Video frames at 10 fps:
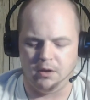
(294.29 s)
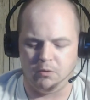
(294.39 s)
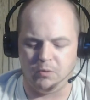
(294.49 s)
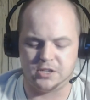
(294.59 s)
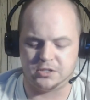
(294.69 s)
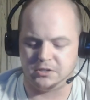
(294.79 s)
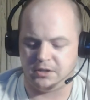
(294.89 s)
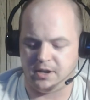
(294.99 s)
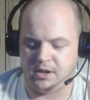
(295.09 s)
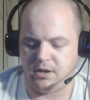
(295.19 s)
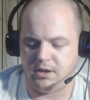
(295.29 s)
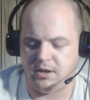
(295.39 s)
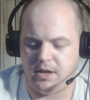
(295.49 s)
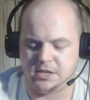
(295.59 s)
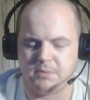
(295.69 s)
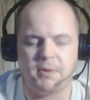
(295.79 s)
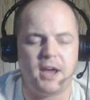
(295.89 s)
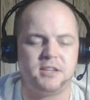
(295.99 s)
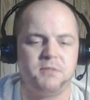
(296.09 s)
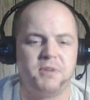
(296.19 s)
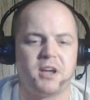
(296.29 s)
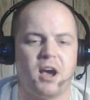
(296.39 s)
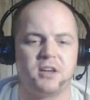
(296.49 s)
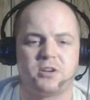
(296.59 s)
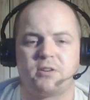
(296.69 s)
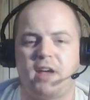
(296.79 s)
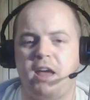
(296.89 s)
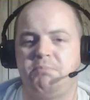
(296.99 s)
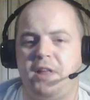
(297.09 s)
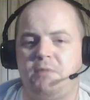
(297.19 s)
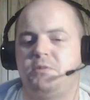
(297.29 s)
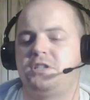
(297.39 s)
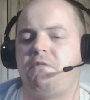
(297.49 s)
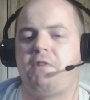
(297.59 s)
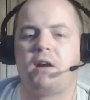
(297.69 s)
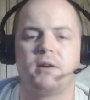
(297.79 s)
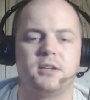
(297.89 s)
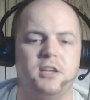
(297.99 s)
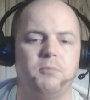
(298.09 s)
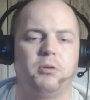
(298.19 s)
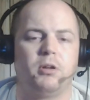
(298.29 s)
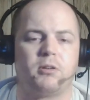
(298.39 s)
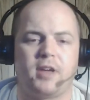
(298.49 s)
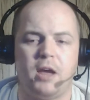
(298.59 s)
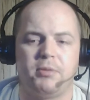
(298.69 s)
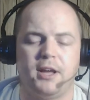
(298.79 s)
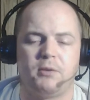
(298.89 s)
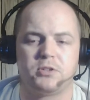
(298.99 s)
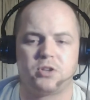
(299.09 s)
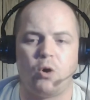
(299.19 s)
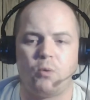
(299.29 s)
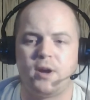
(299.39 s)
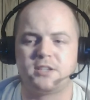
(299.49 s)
which is amazing, because her game plan was very simple. Her game plan was always